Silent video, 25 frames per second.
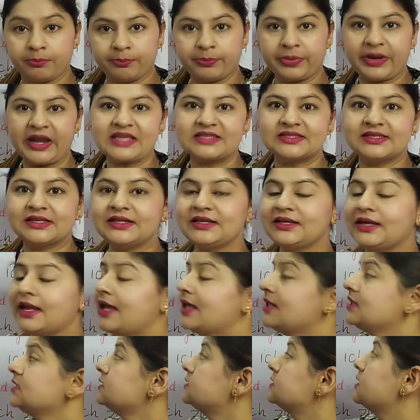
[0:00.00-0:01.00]
present
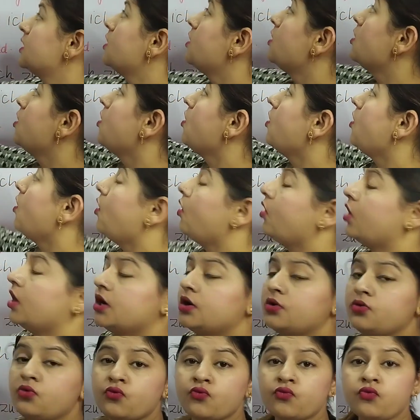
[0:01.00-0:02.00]
tense,
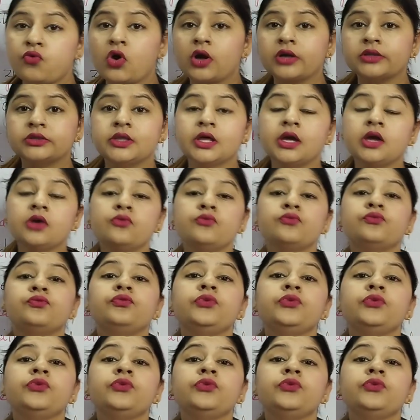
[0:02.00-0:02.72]
or for the